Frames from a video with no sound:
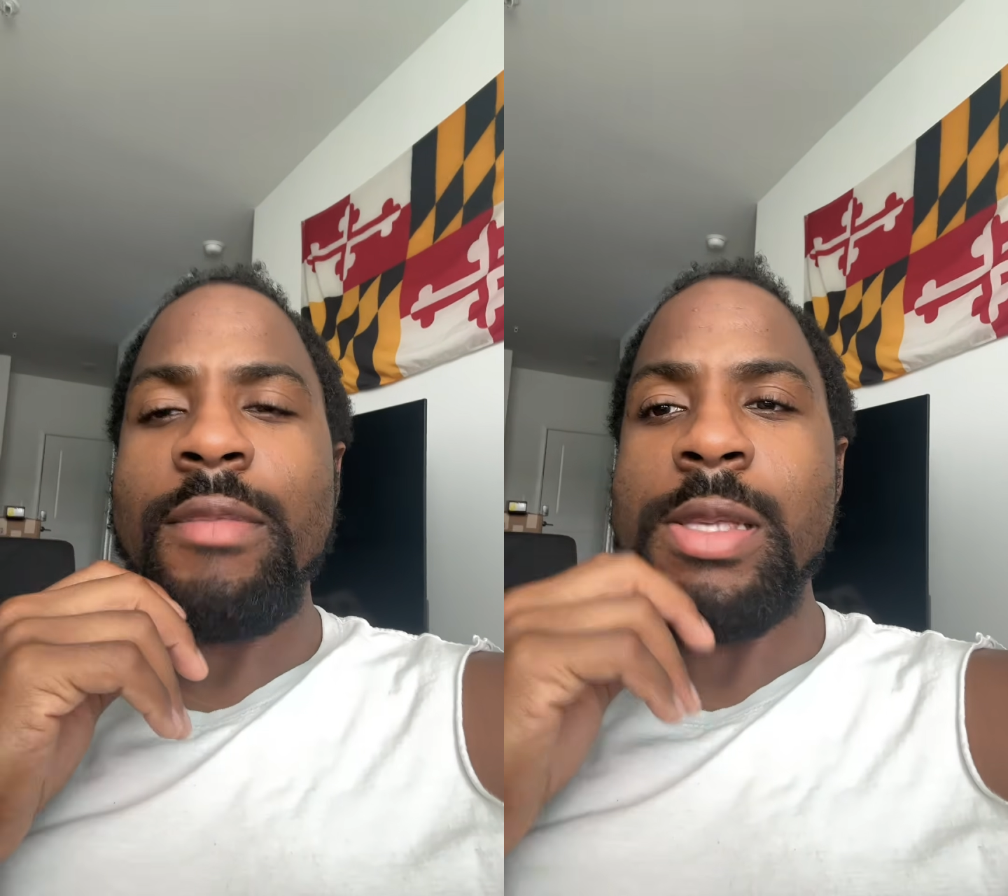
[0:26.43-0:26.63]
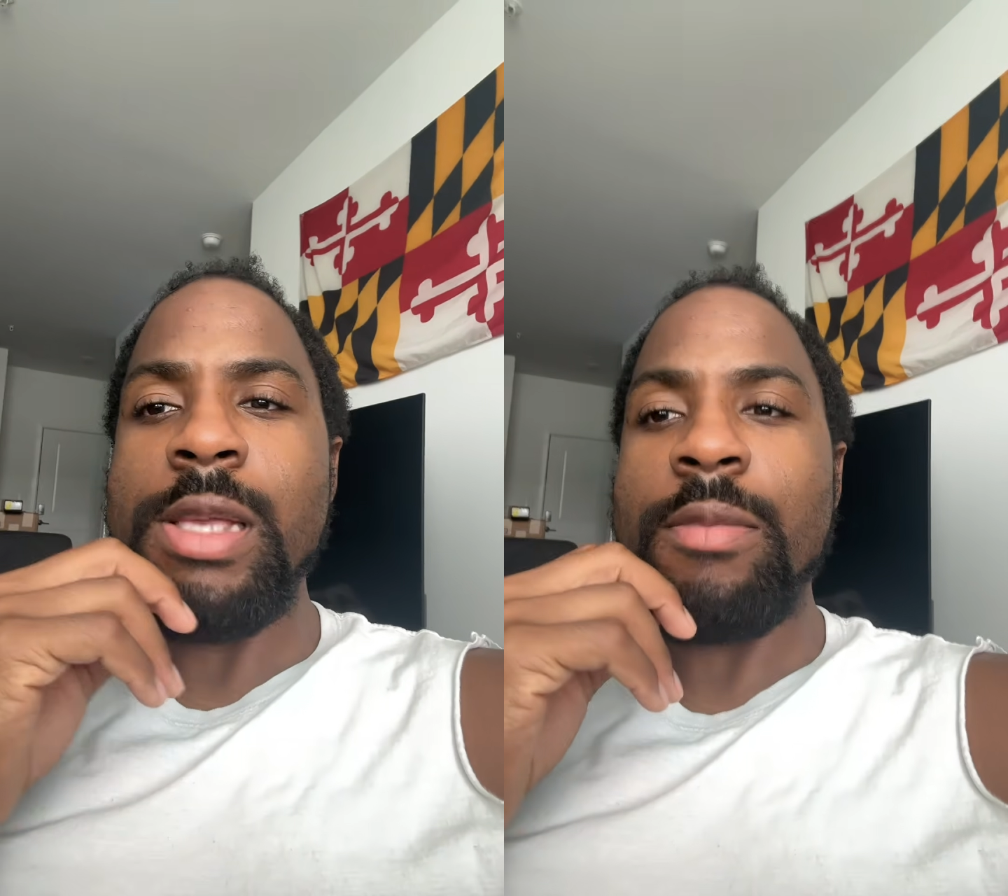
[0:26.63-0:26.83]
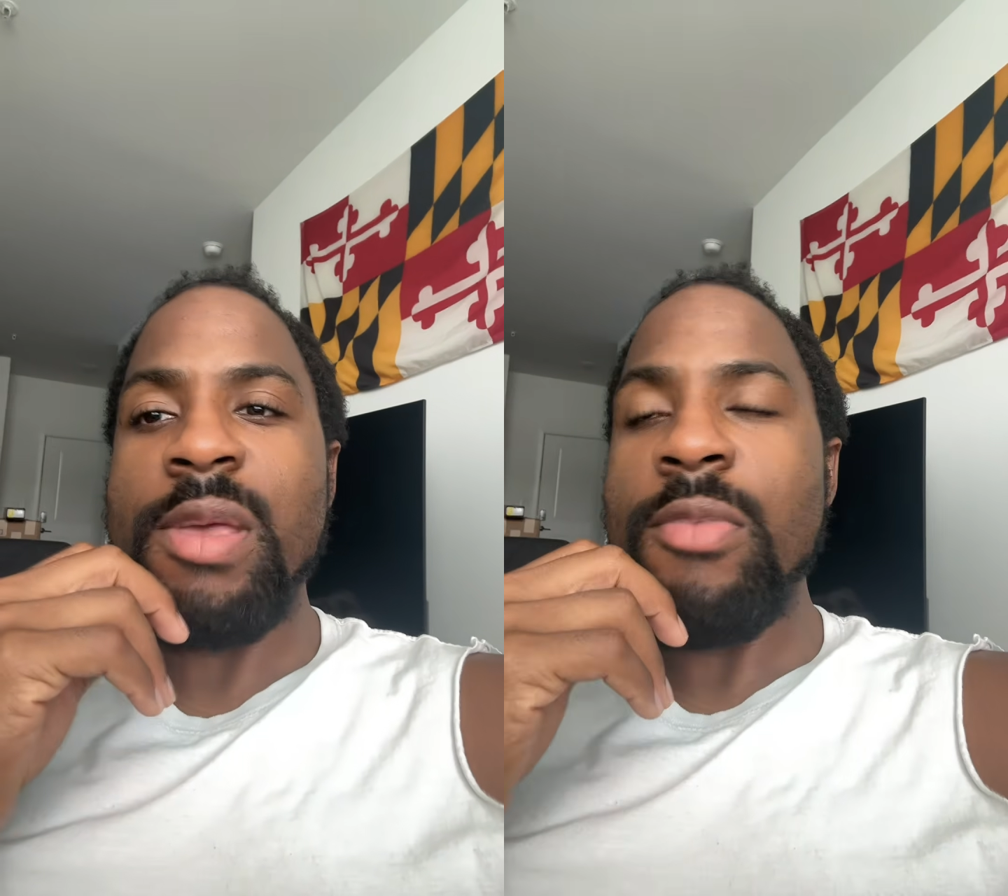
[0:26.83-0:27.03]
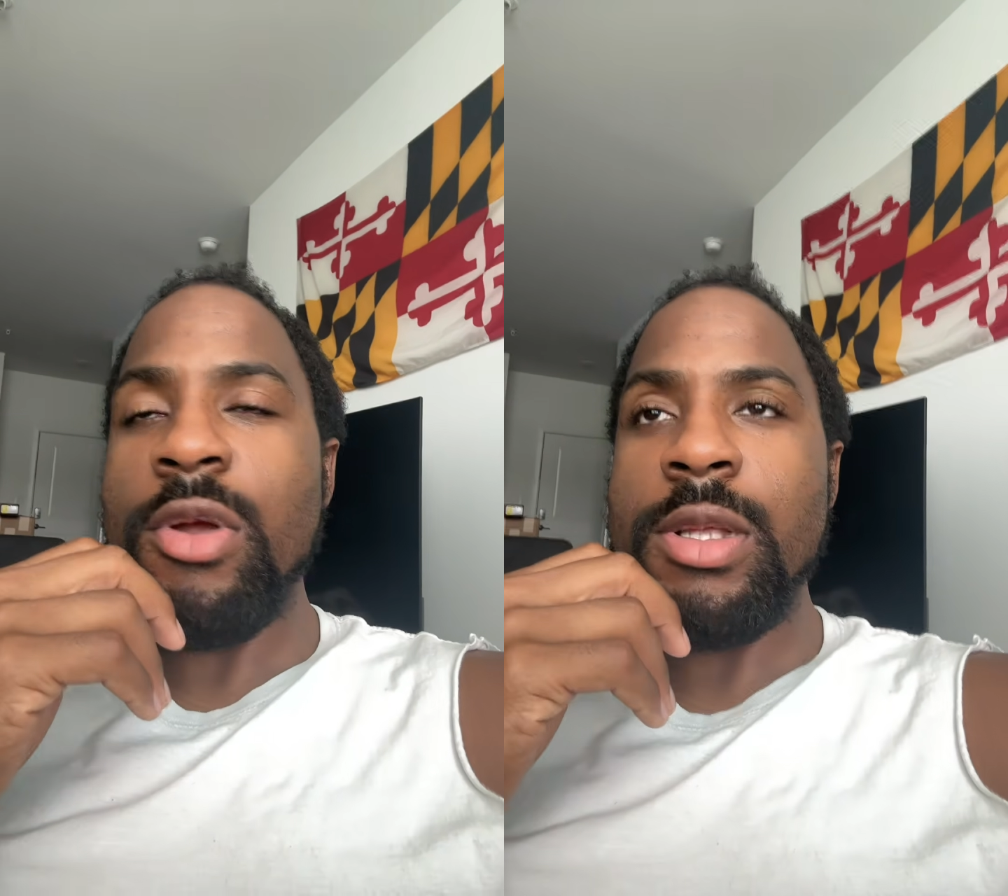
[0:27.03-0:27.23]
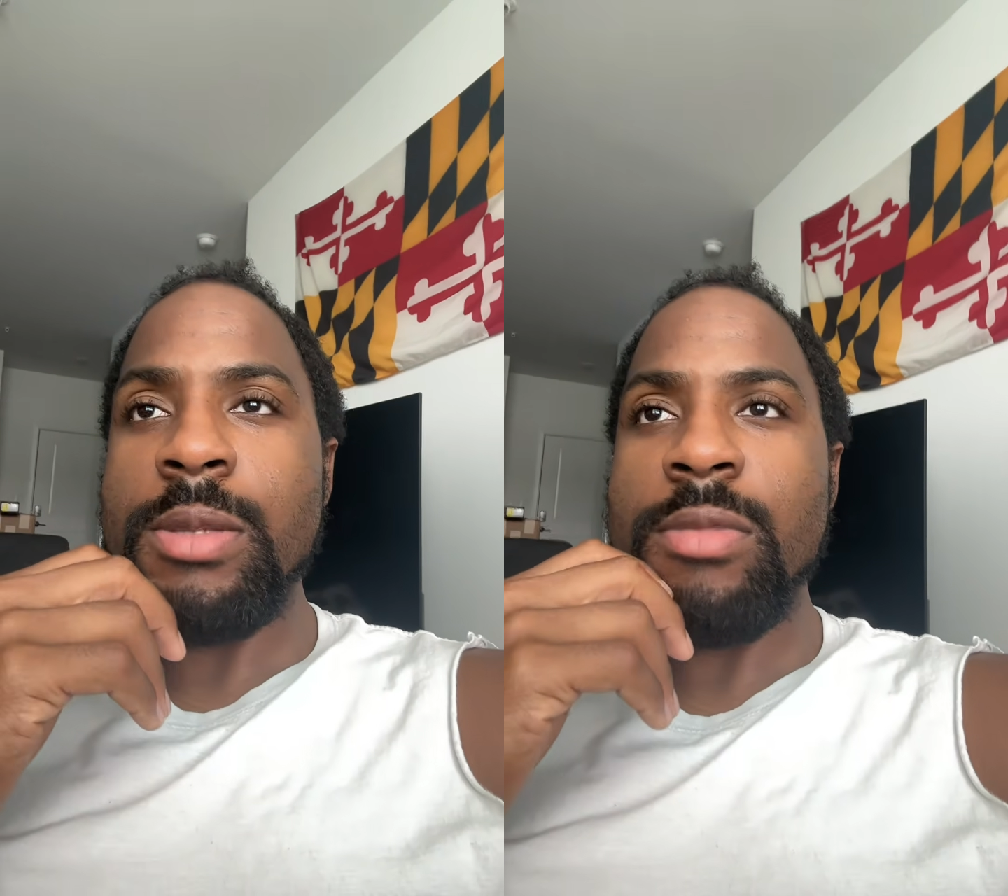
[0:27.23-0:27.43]
He's like, people
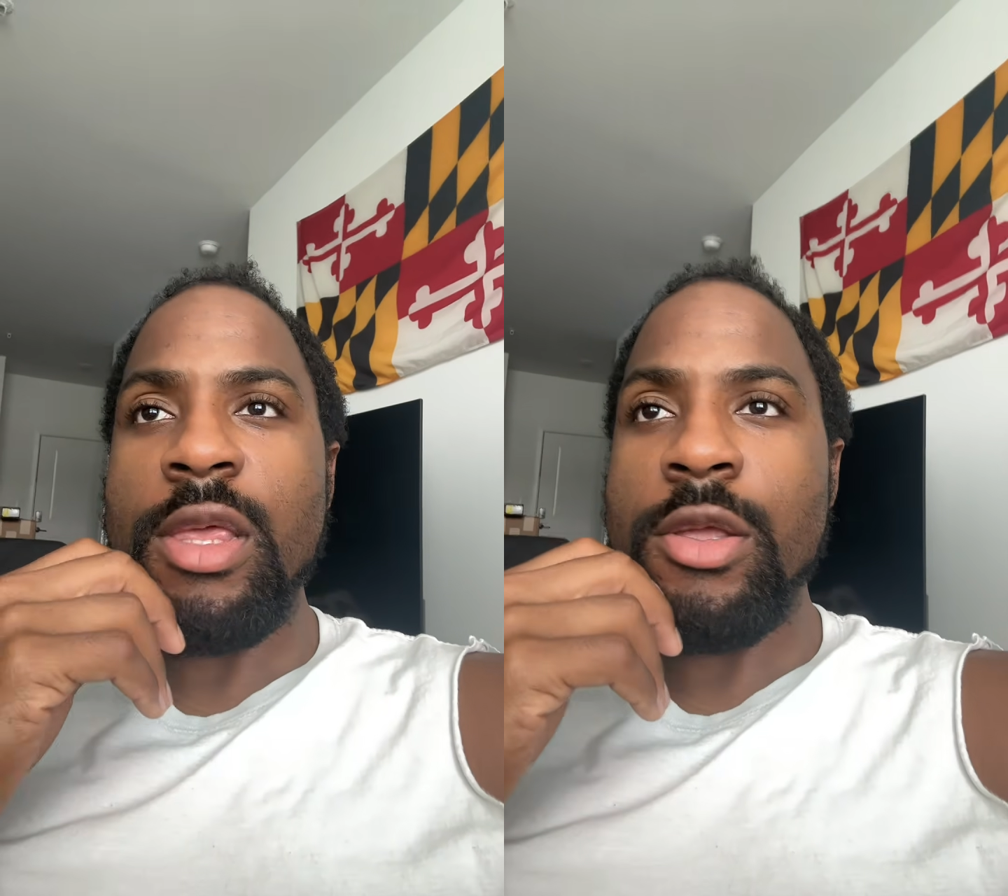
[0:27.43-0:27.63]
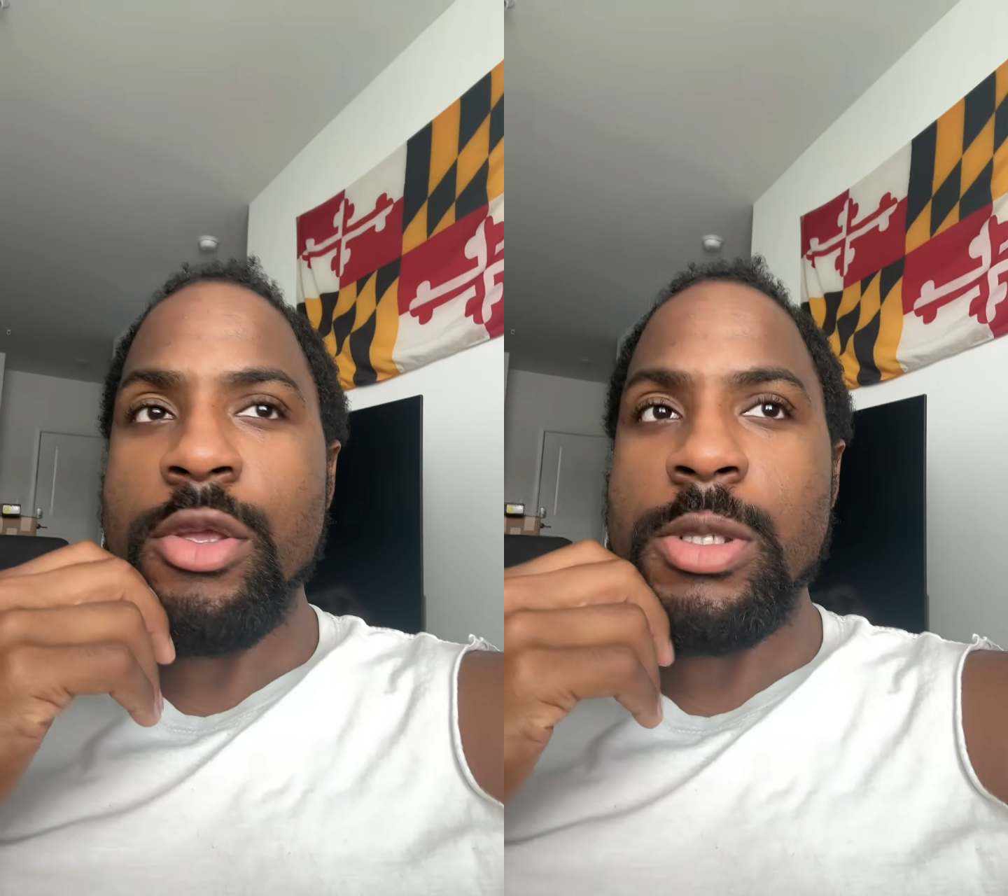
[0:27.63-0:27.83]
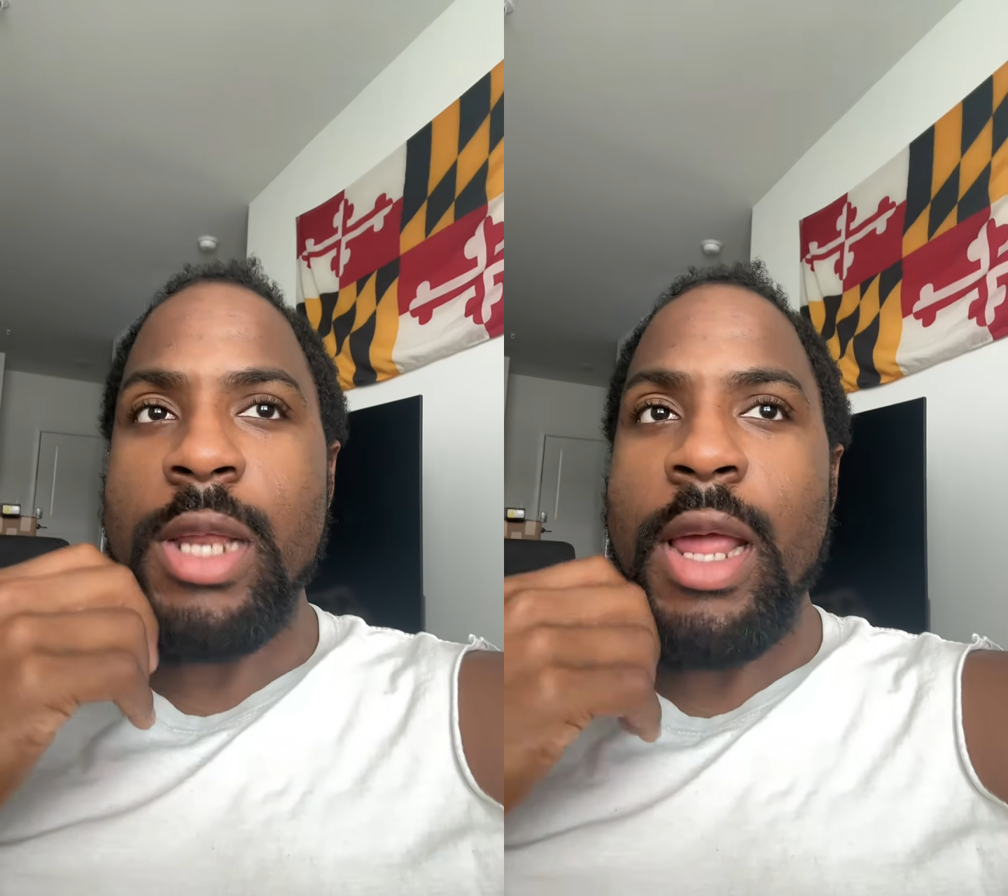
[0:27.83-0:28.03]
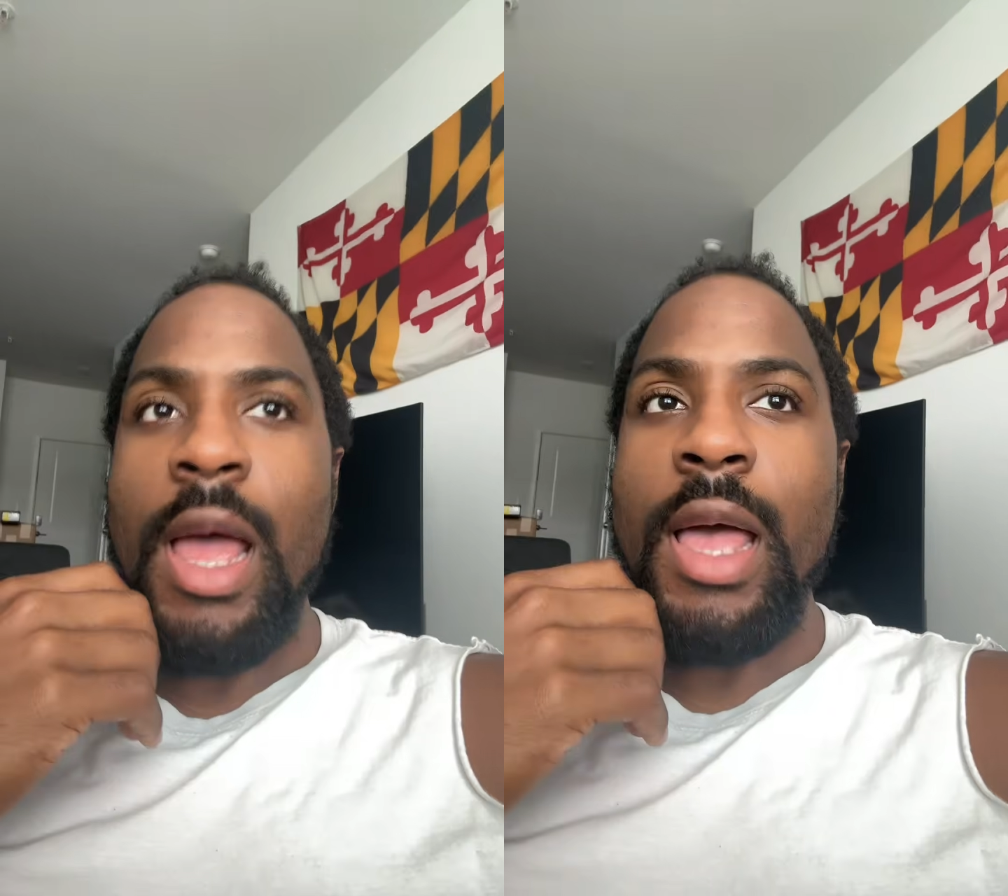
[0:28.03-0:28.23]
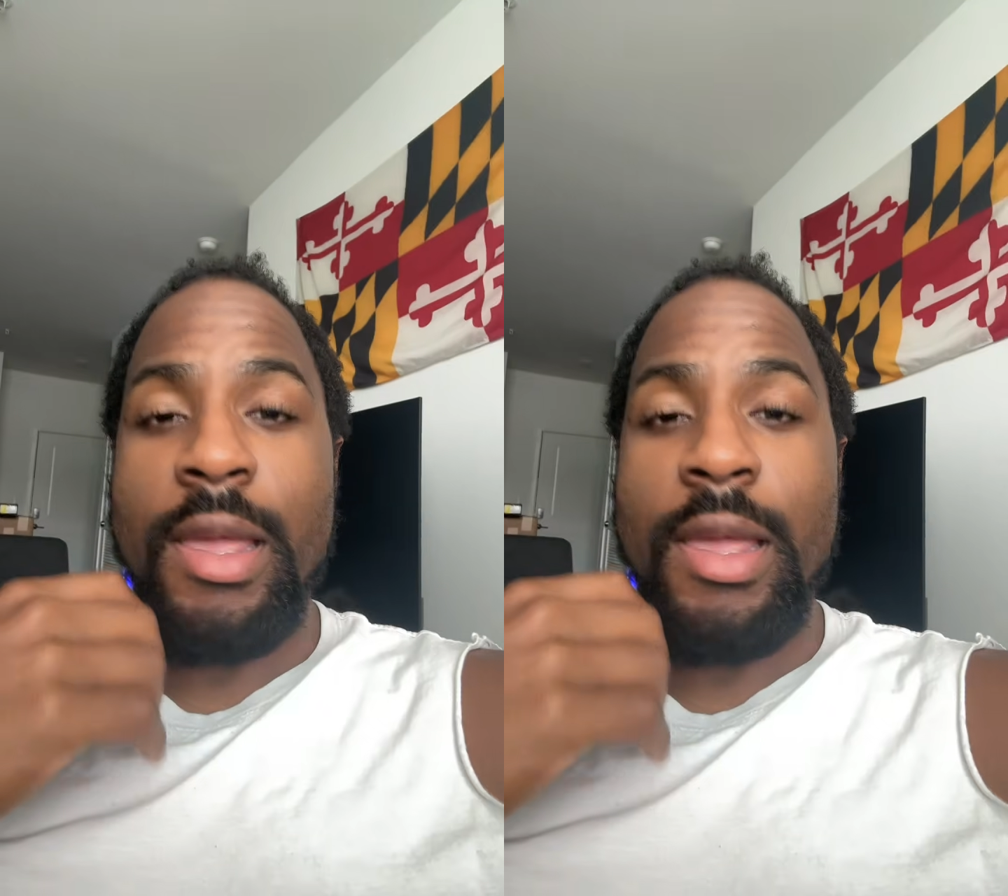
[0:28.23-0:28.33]
are going to think you're using AI.